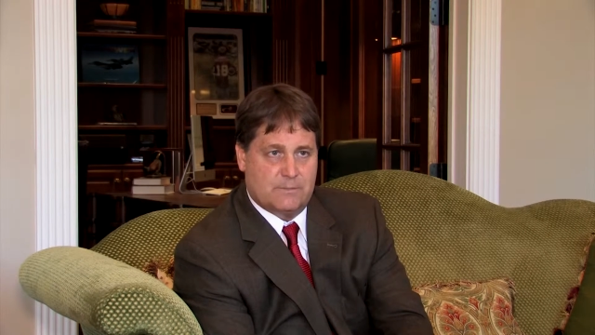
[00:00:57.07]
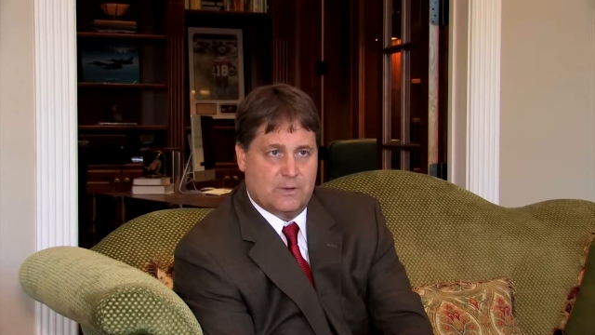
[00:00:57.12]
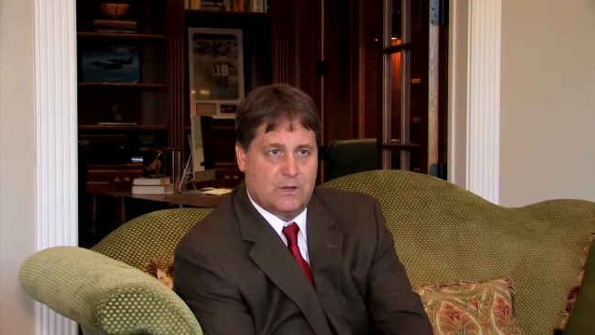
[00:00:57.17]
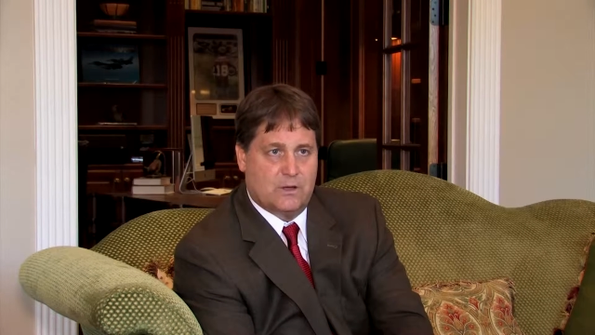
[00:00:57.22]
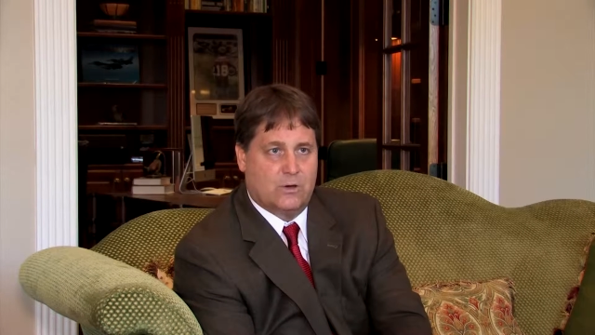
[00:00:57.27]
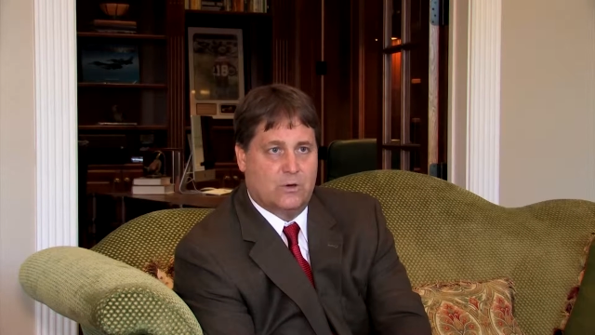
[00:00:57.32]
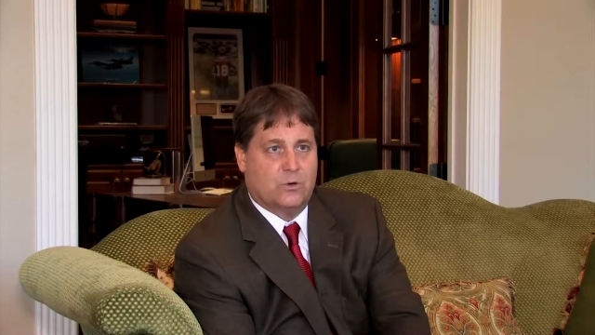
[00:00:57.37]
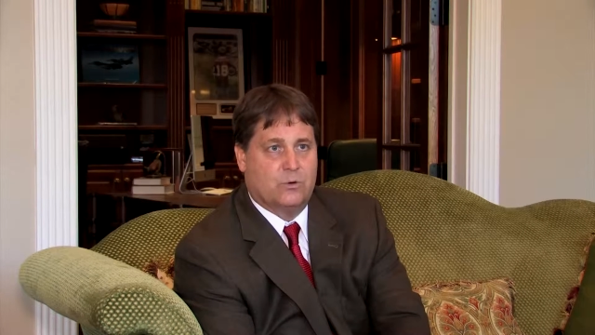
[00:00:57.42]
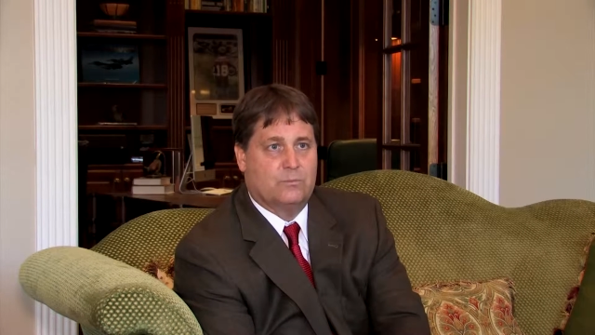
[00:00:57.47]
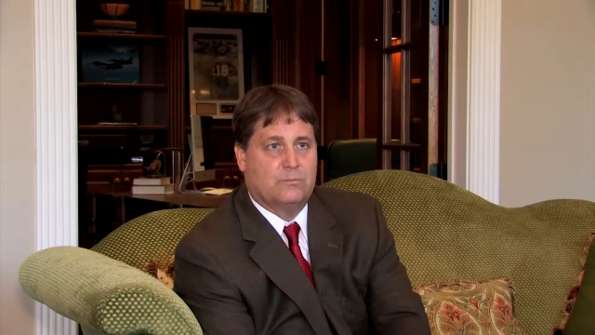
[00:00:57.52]

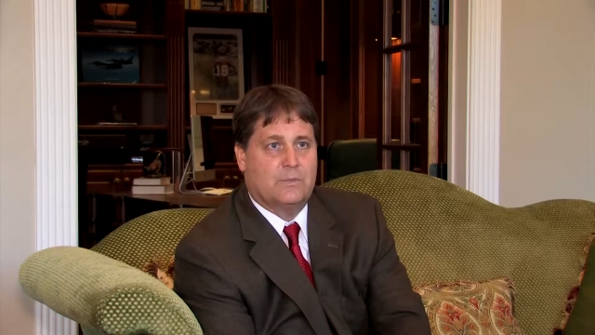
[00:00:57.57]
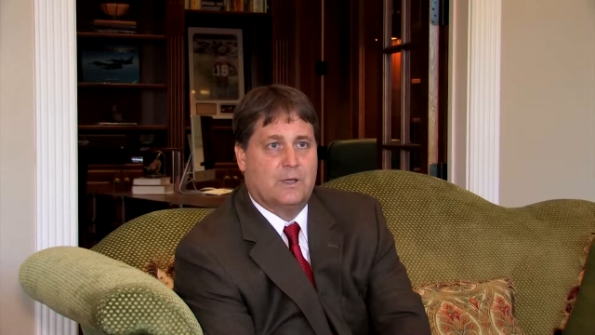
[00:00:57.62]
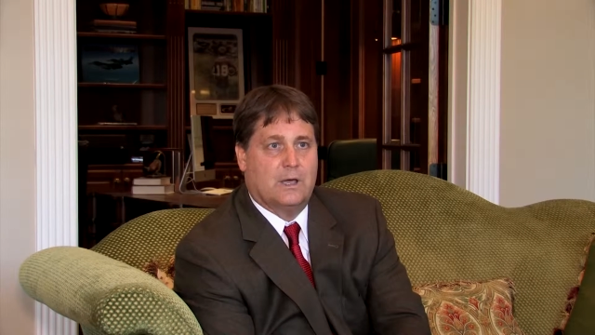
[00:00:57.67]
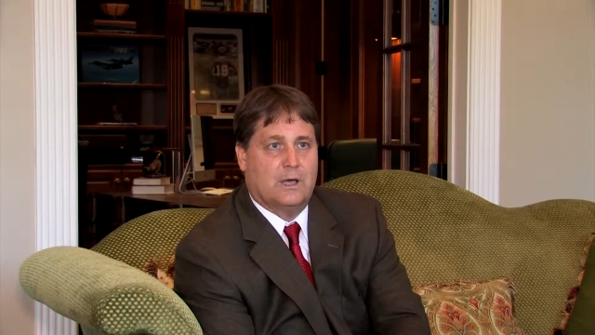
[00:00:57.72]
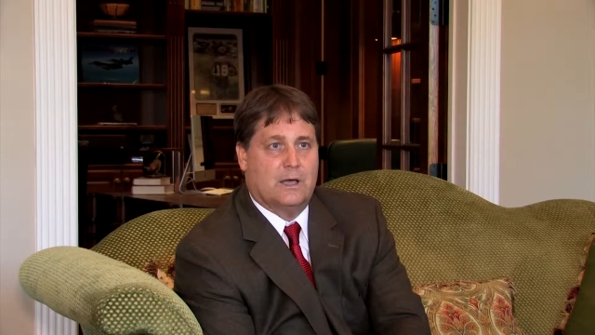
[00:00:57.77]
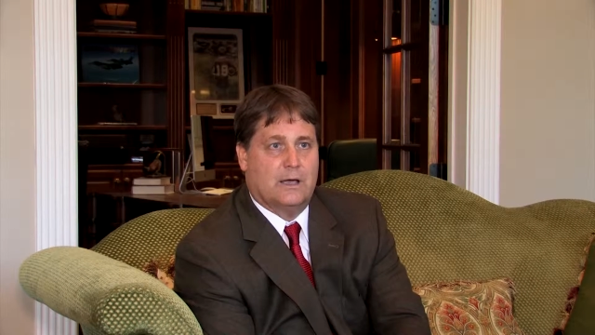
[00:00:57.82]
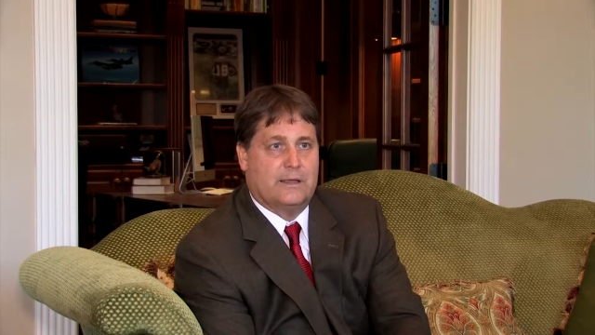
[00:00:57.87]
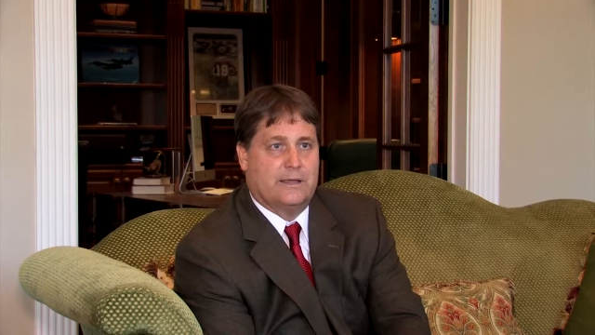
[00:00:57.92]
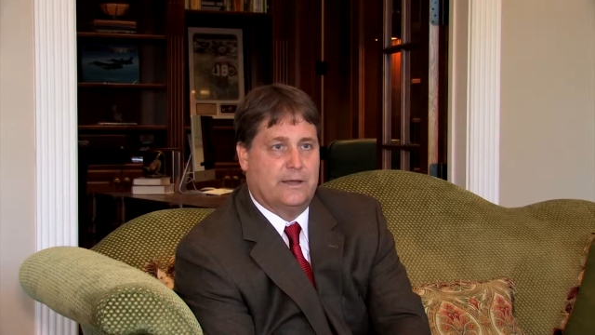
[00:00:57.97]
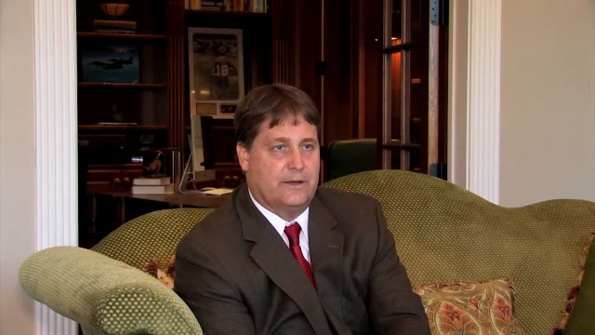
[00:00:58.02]
home
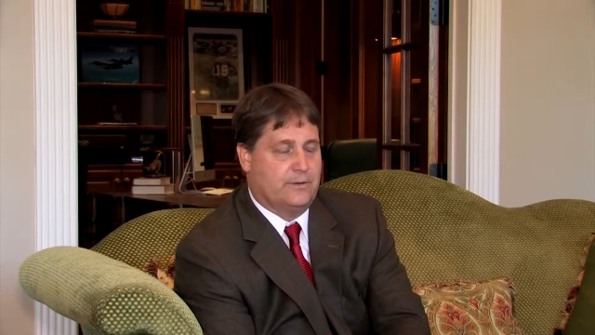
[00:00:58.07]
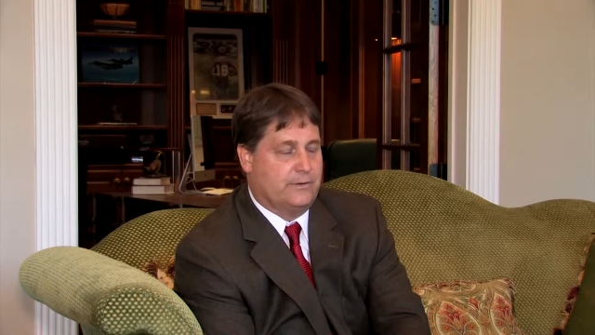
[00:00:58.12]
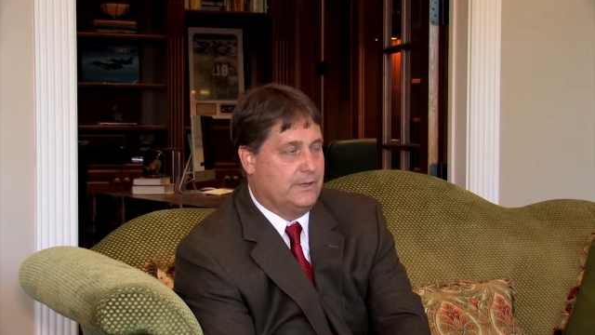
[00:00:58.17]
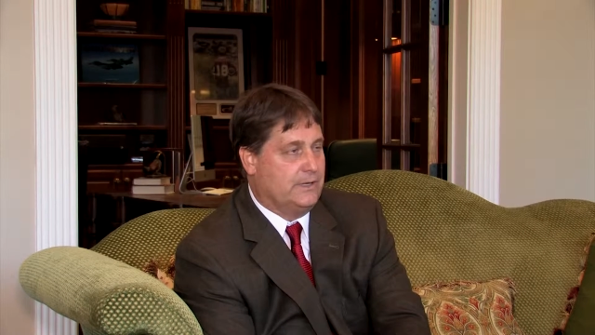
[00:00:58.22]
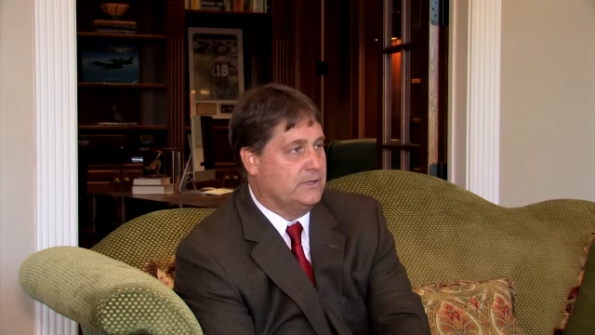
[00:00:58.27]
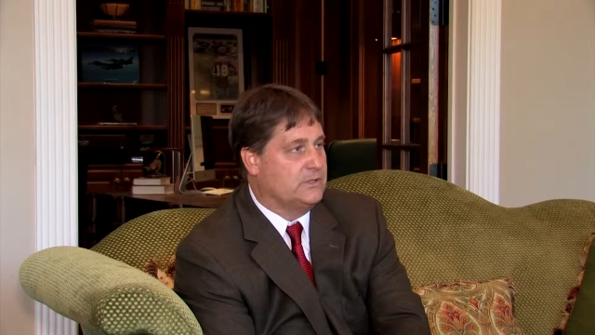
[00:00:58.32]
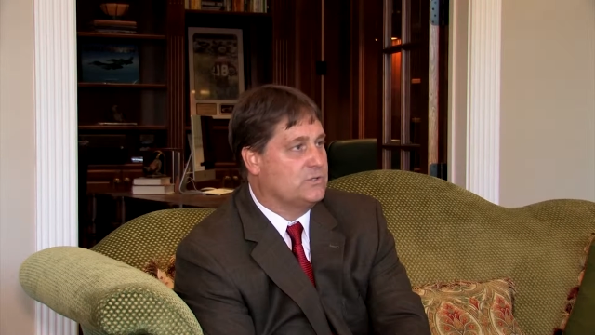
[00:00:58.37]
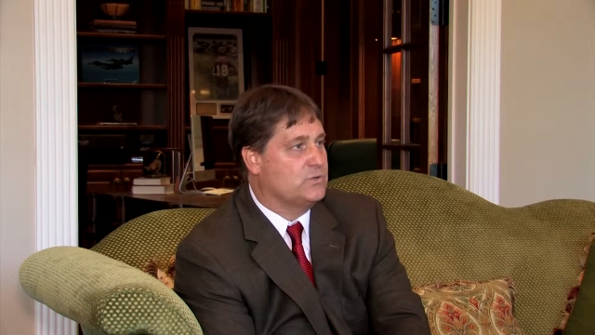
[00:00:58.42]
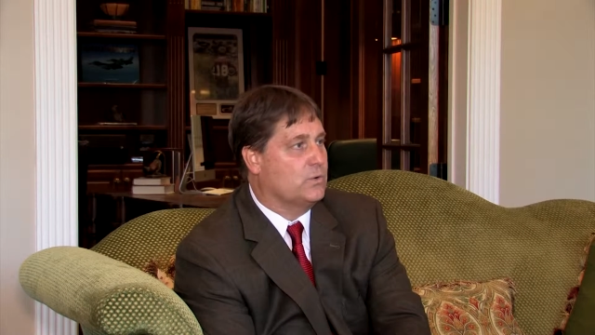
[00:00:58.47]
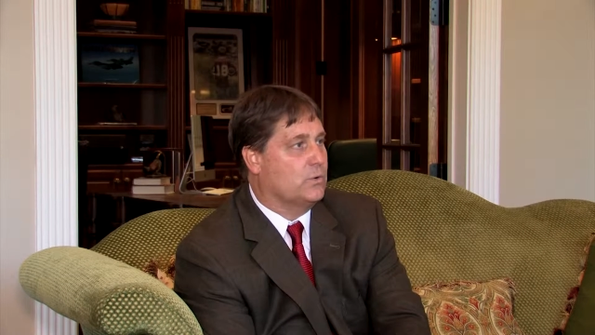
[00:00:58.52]
uh, here
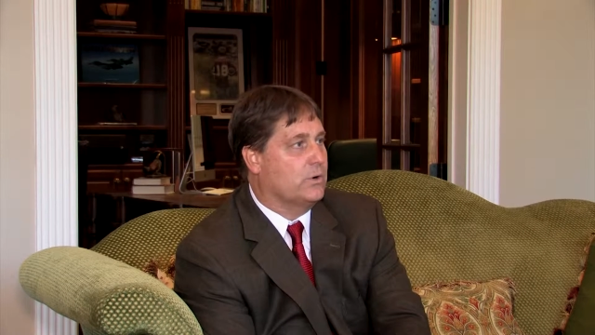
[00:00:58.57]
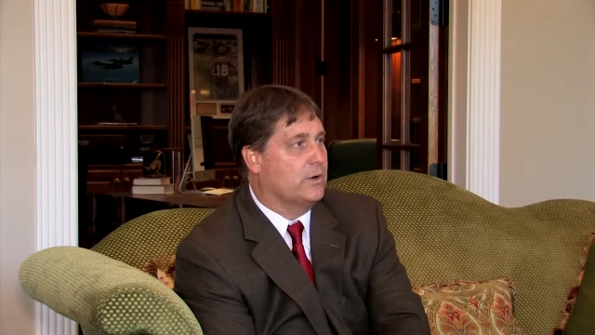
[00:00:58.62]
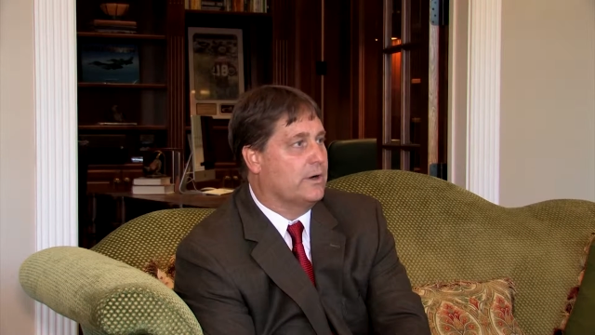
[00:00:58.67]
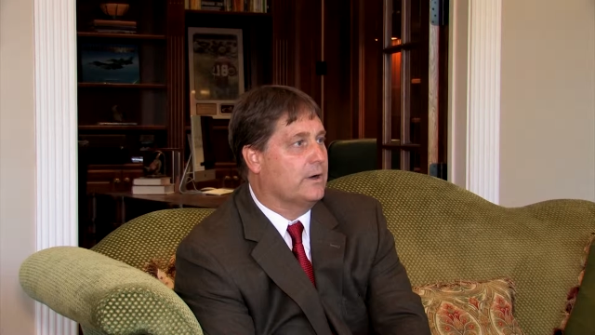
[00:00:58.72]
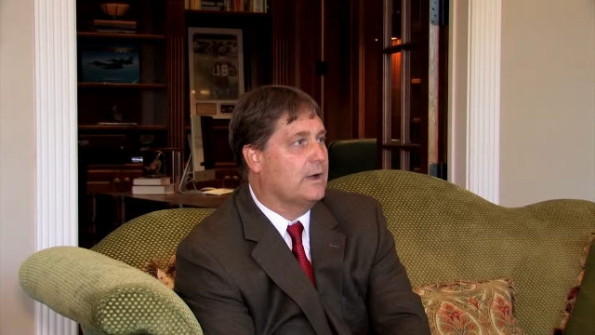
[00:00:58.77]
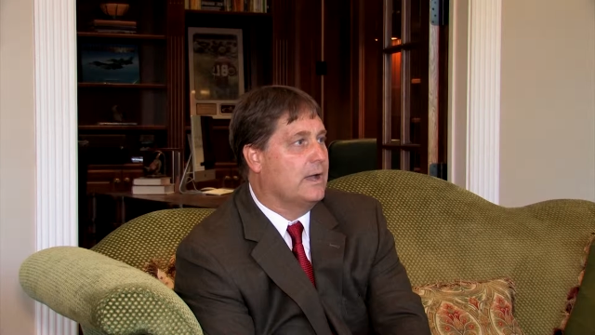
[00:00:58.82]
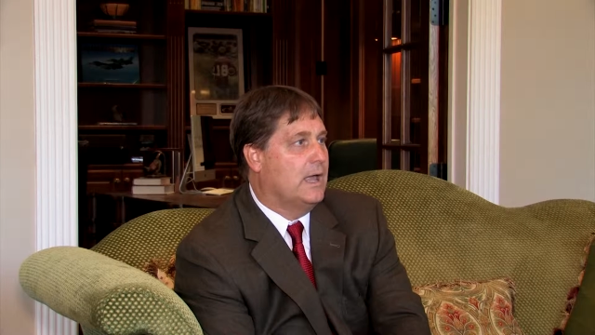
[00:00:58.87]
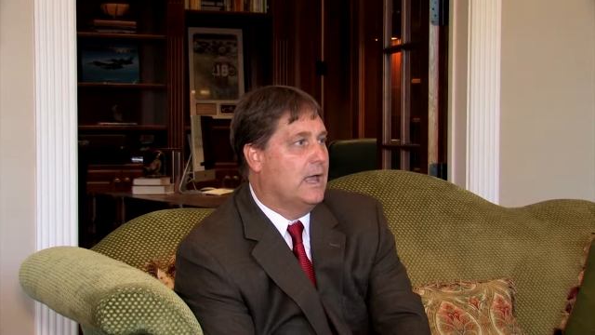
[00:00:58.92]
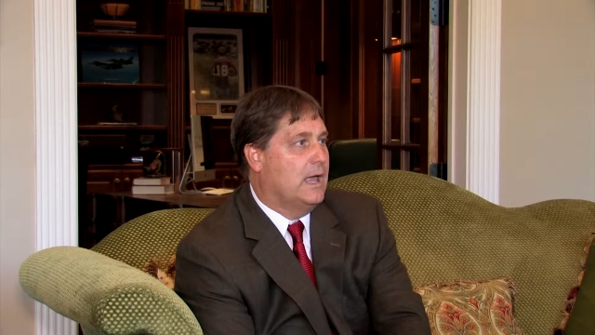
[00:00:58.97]
in East Shore.